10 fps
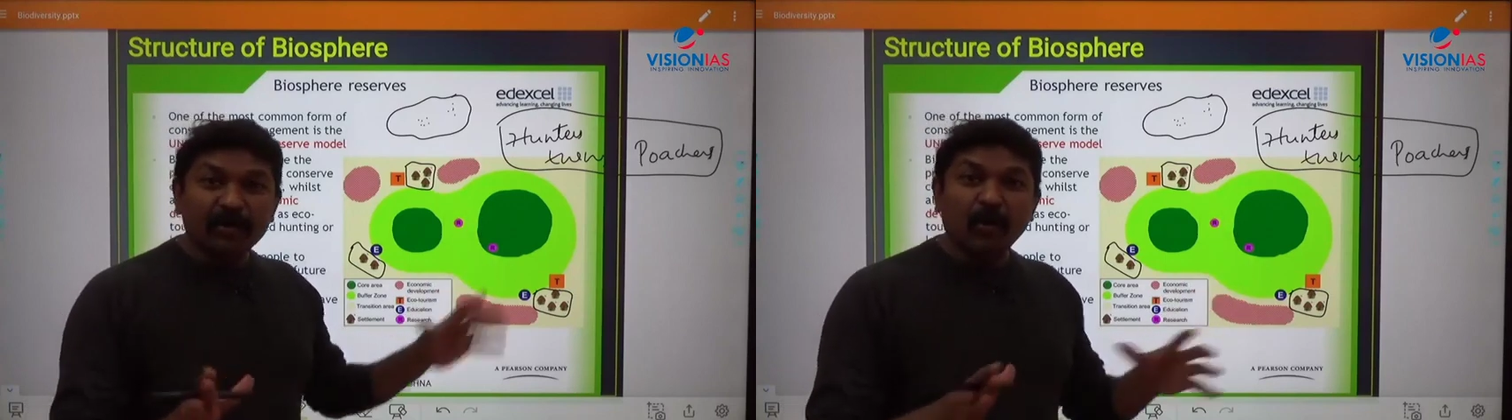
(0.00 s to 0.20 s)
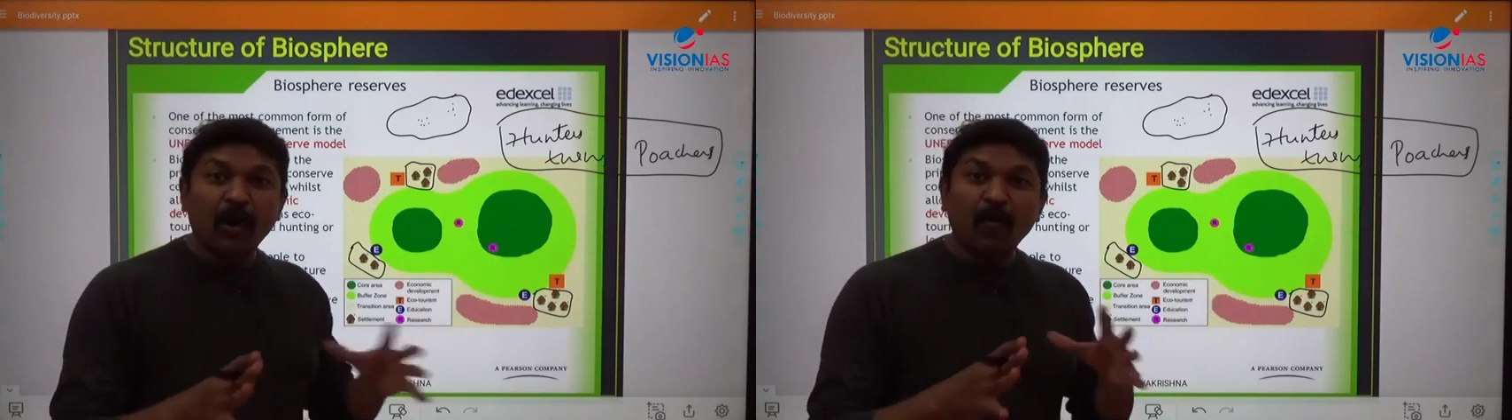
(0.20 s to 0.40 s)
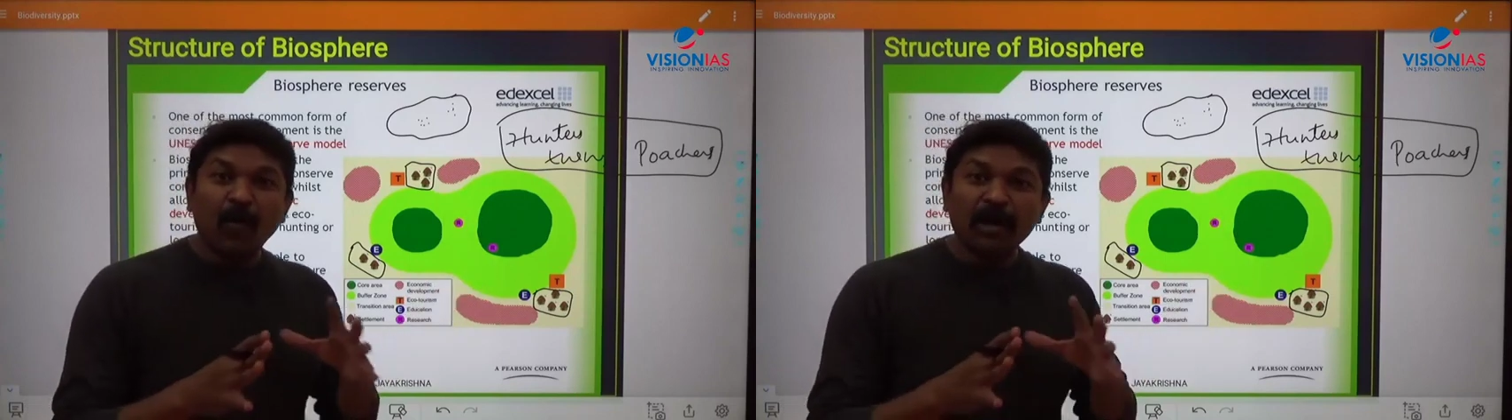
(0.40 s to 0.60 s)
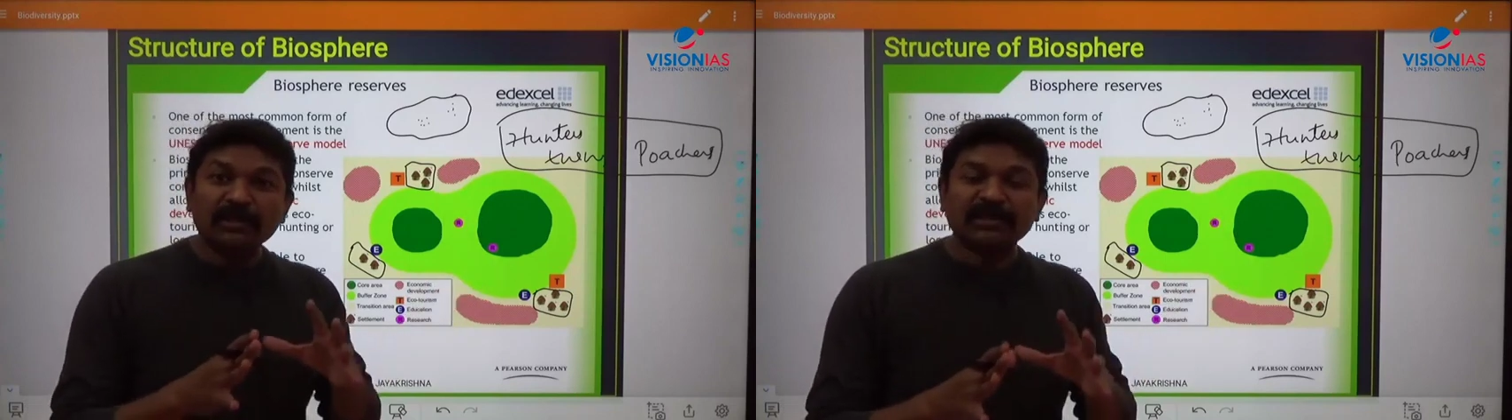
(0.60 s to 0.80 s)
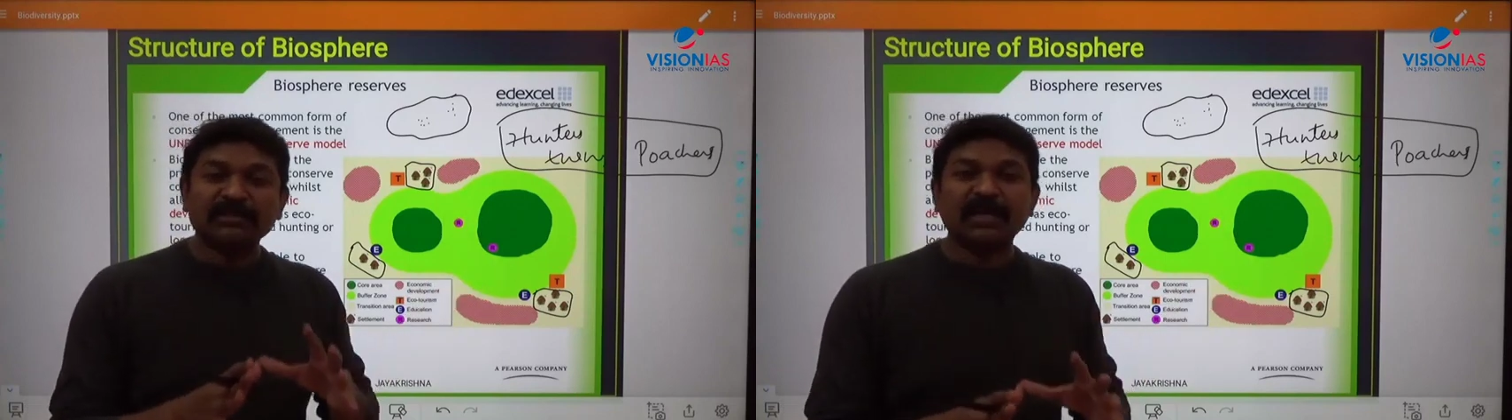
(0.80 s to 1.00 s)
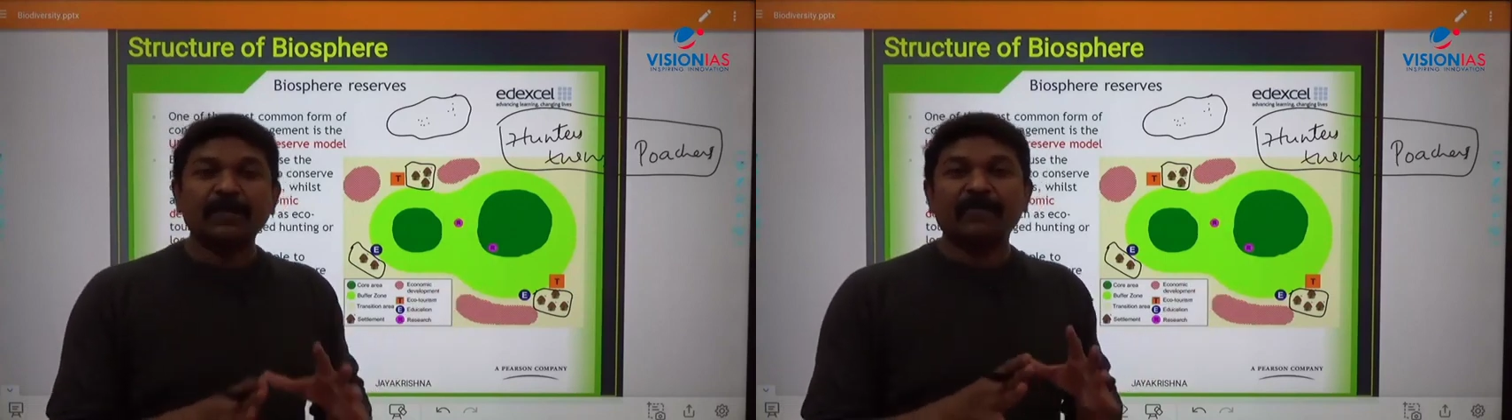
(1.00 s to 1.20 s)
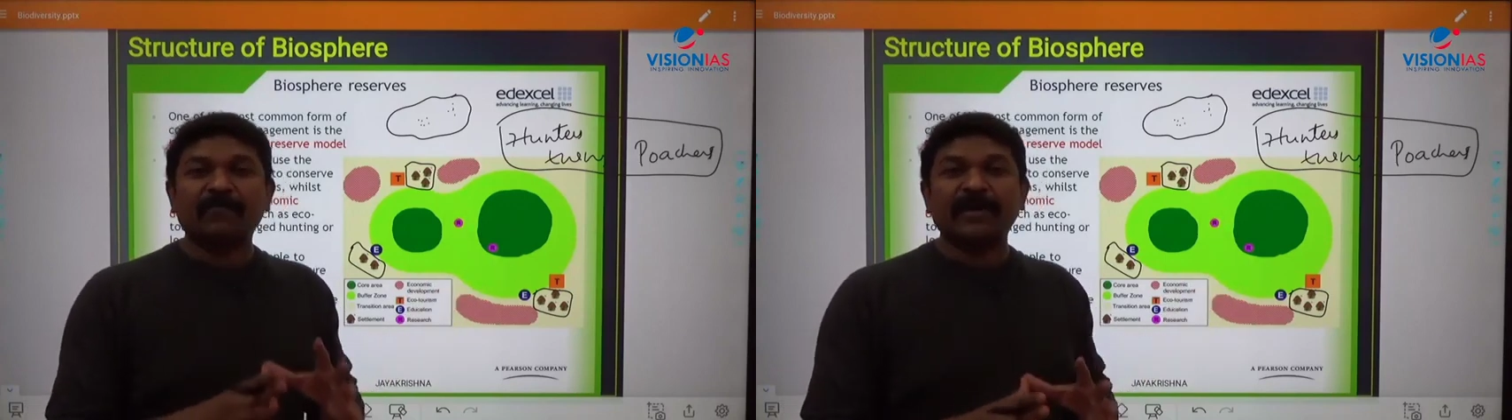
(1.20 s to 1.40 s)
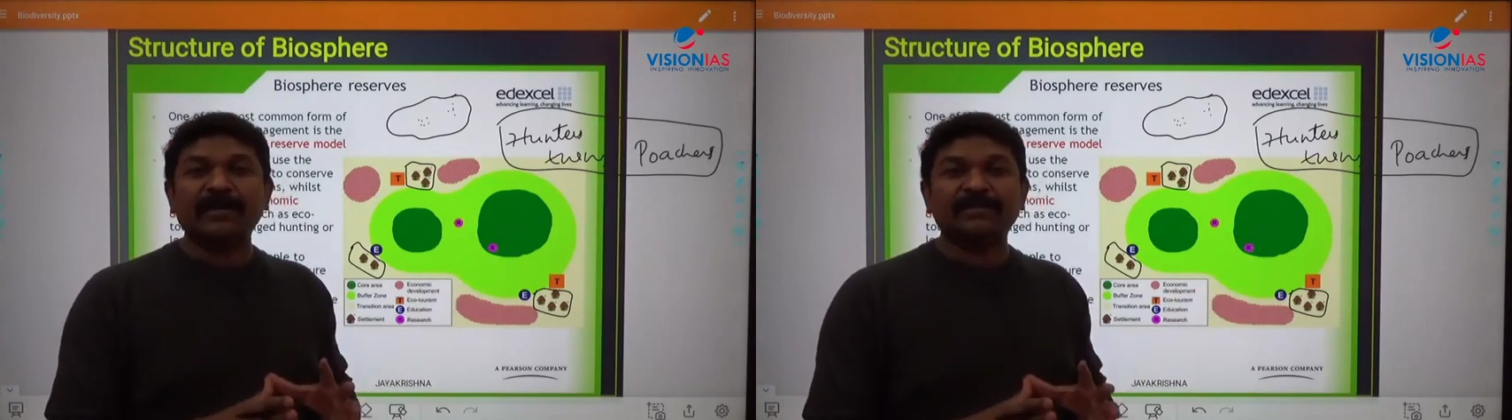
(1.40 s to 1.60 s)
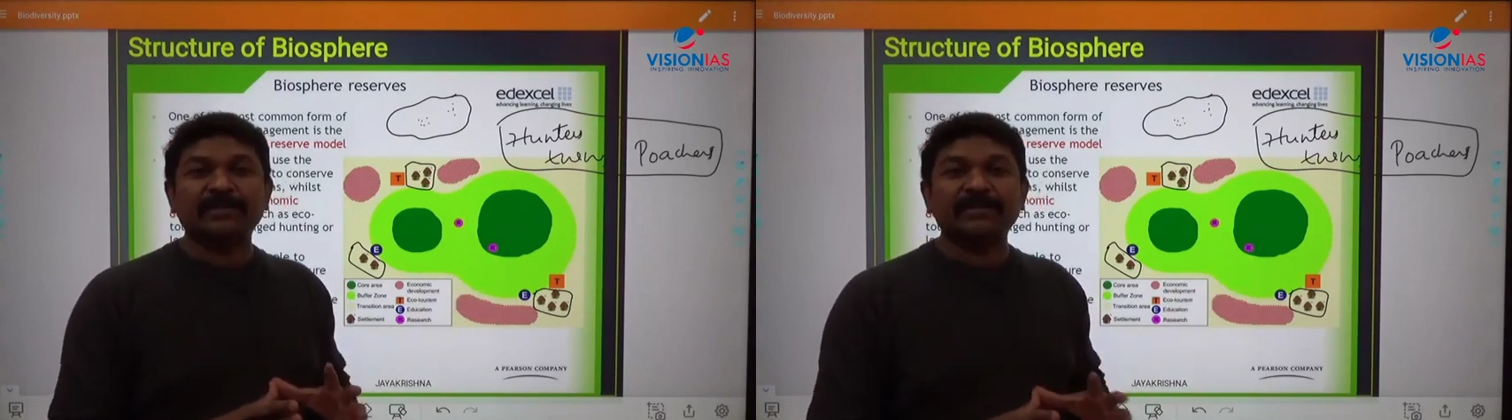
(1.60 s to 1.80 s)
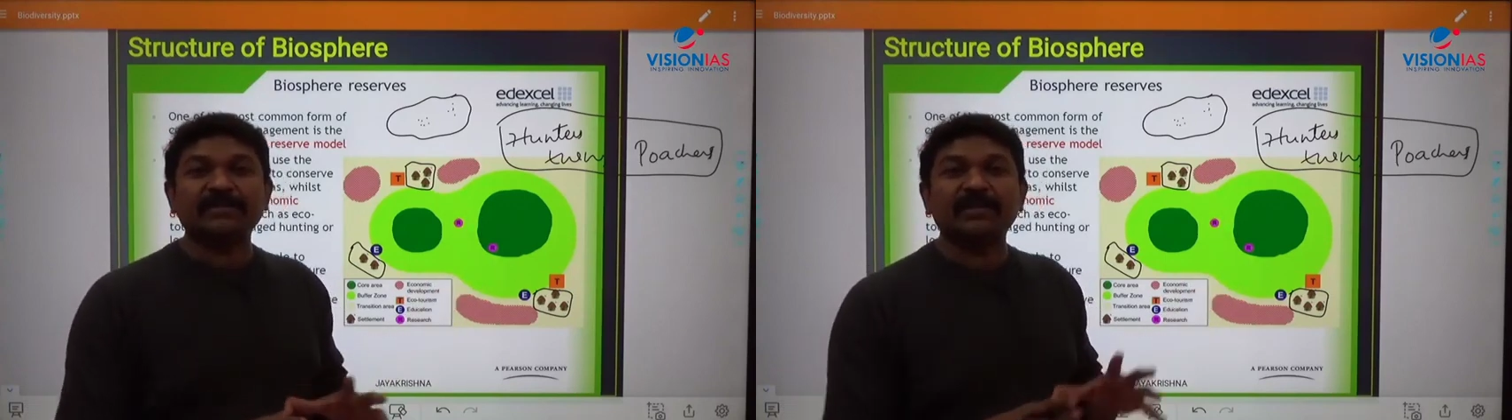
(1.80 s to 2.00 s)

to avoid such type of conditions,